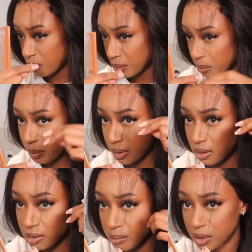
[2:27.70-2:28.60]
I'm gonna pull
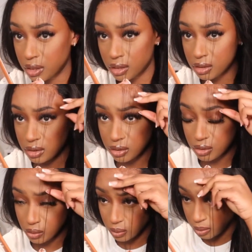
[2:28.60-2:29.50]
out some hairs to
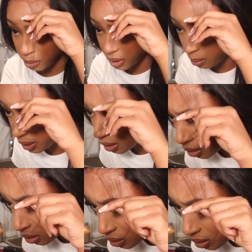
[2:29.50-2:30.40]
do the baby
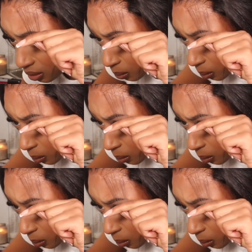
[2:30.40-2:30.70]
hairs as